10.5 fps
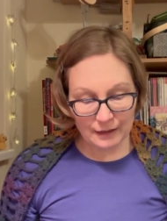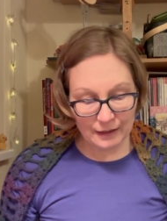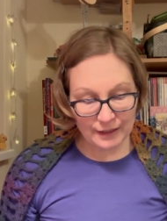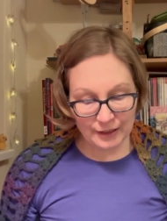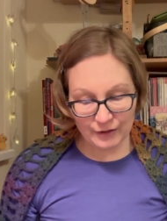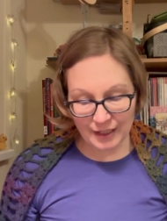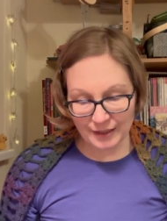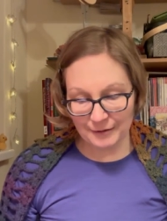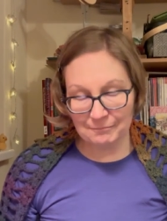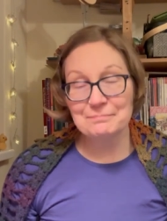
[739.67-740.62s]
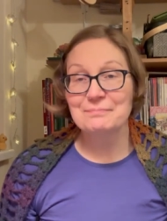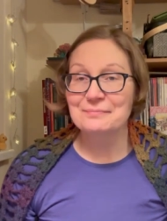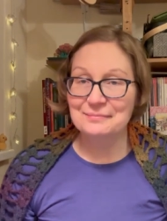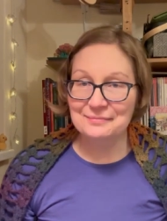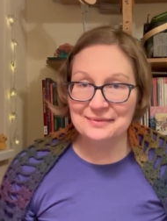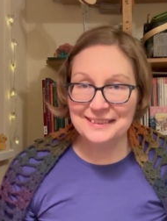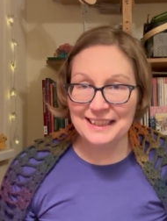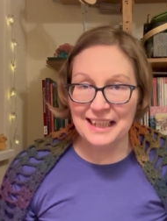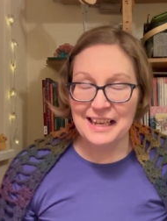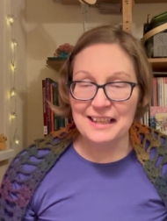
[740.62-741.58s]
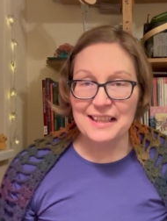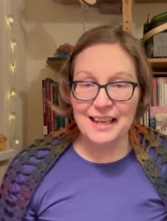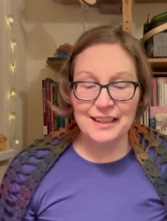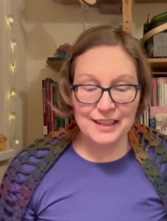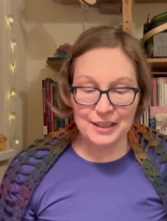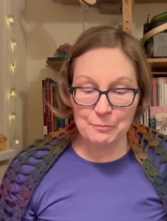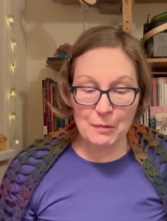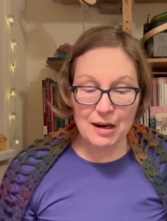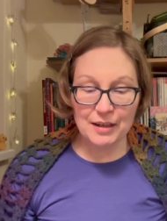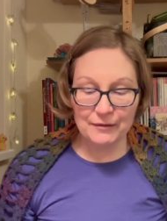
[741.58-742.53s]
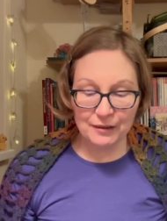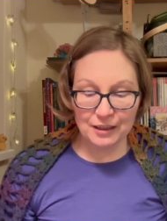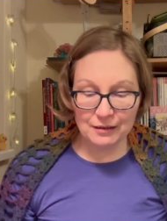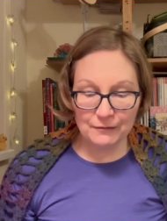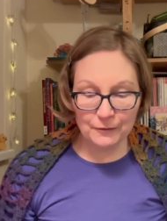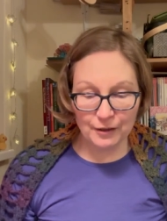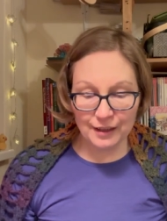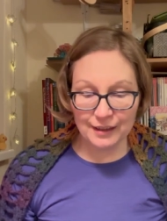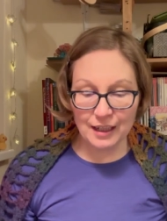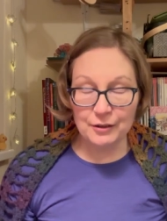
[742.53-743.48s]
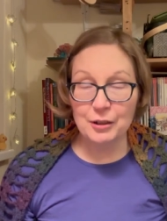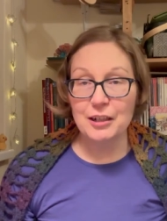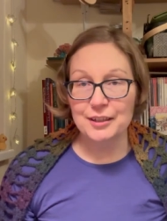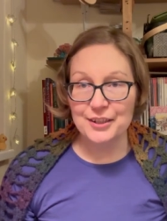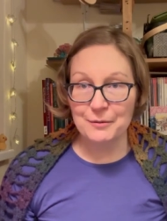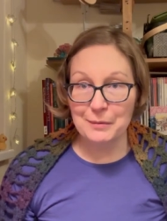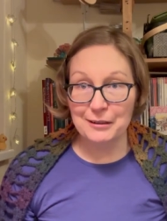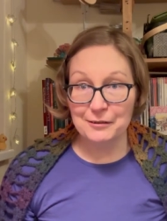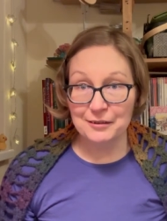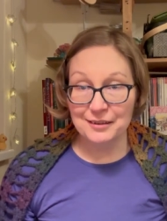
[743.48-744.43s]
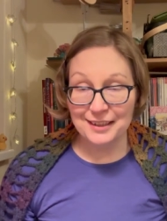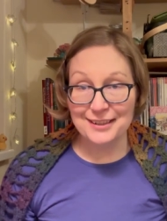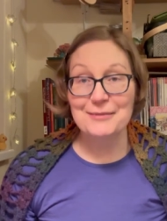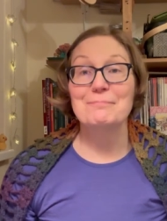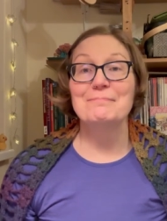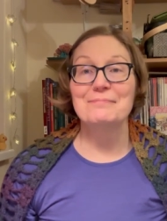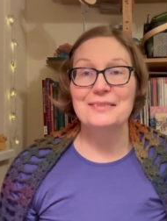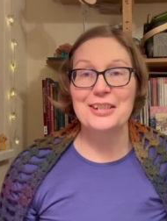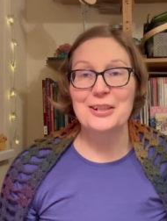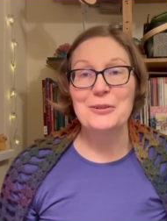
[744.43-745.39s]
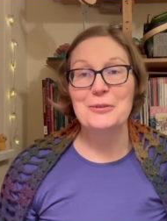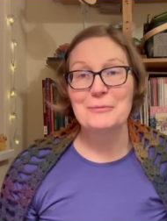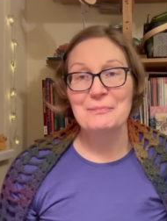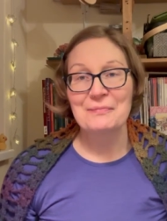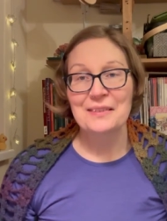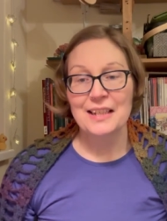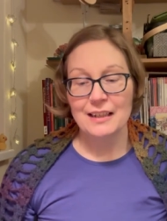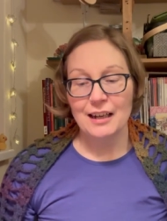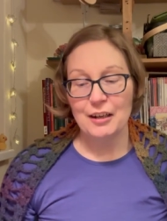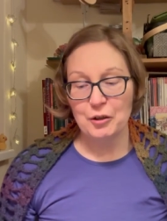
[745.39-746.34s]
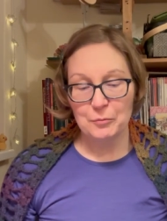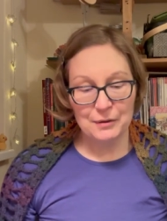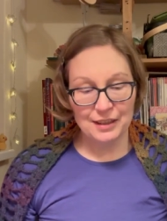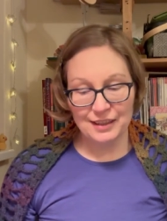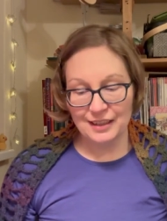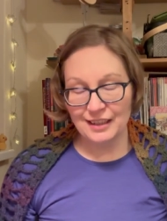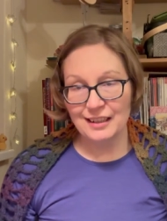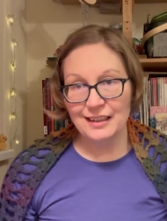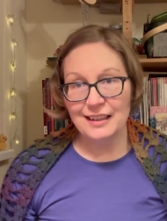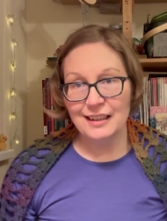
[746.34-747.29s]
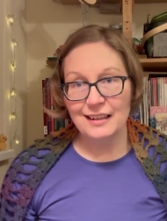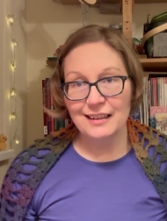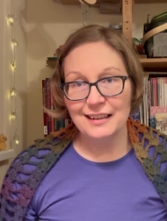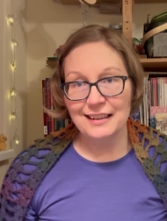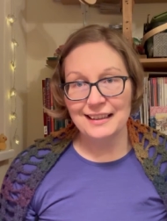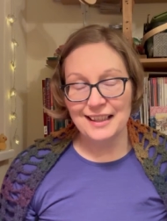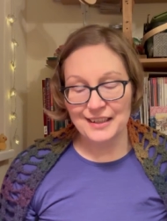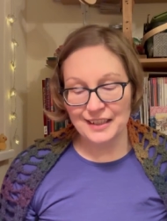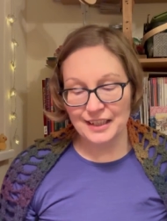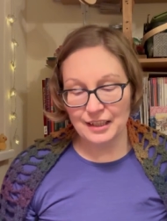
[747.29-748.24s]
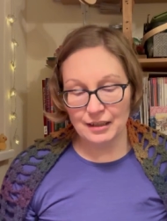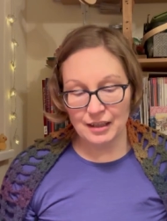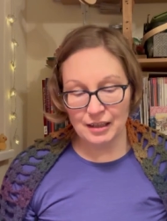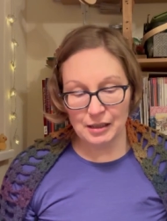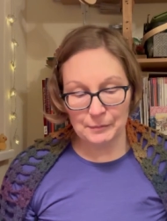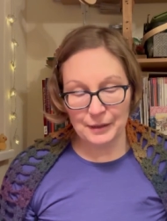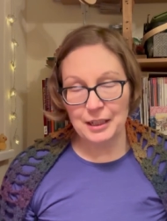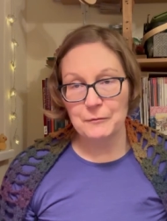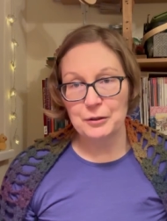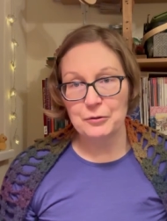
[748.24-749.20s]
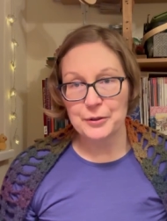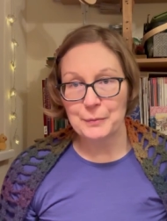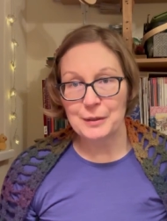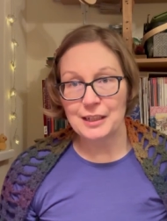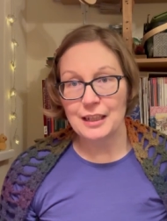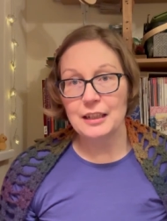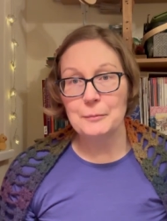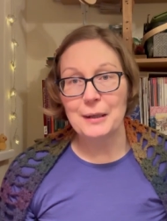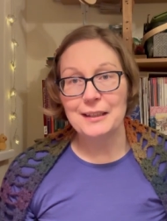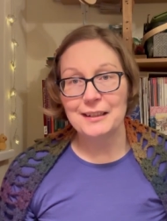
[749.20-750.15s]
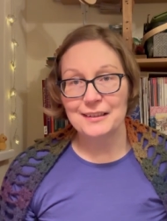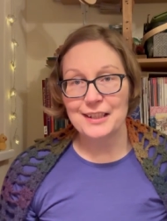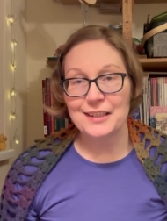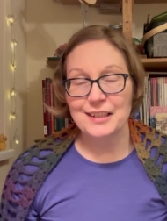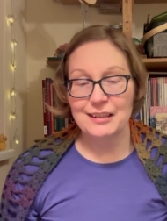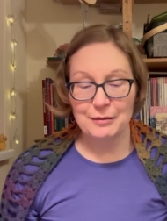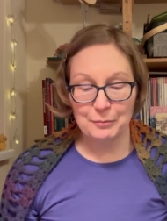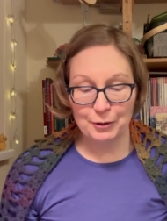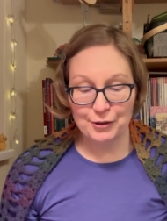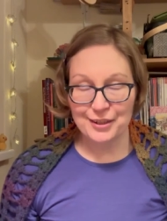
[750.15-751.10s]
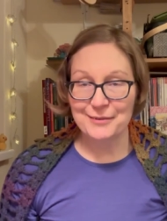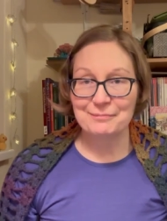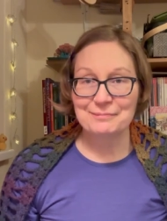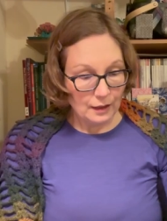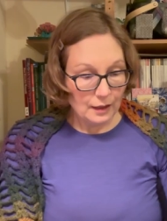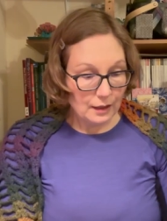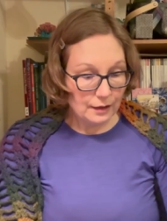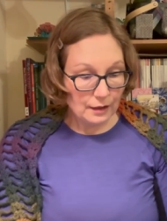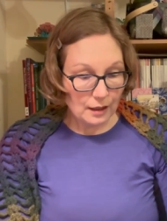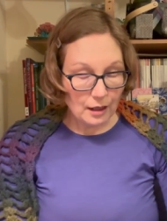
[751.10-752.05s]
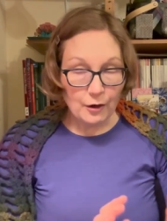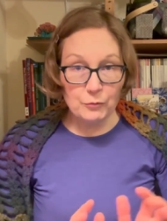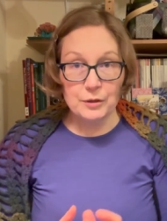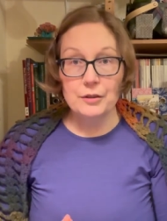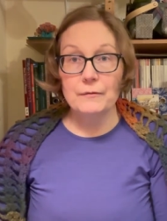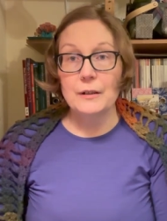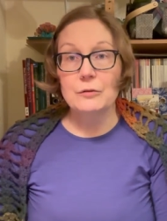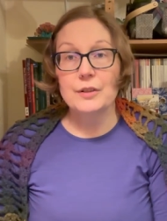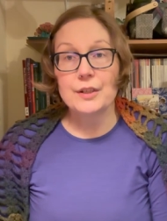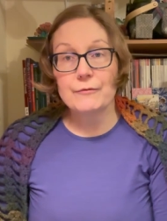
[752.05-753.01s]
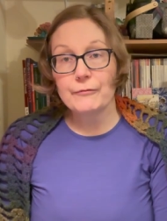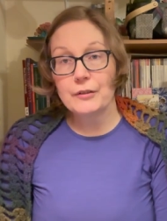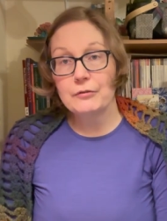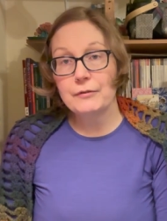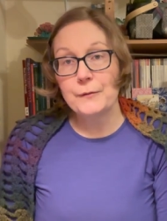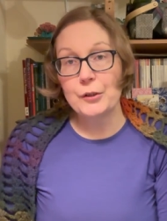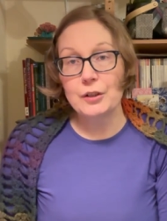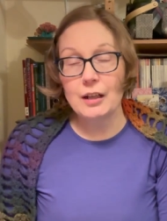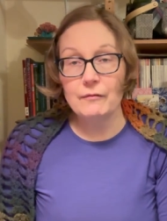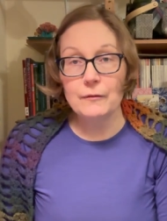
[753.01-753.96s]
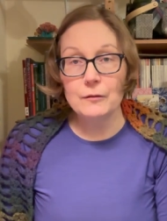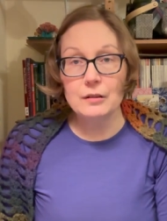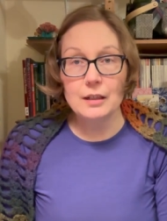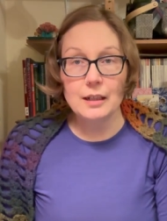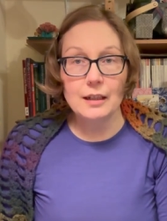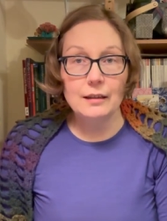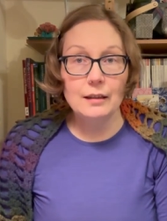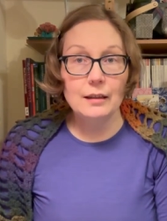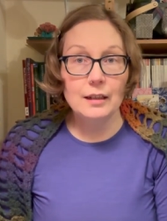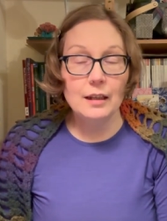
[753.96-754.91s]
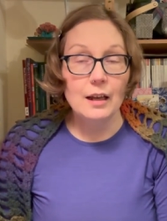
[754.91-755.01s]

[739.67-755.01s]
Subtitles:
So yes, that is my final verdict and honest opinion on this. So I hope that this helped anyone who's been debating this purchase. And I hope that you found this review helpful, and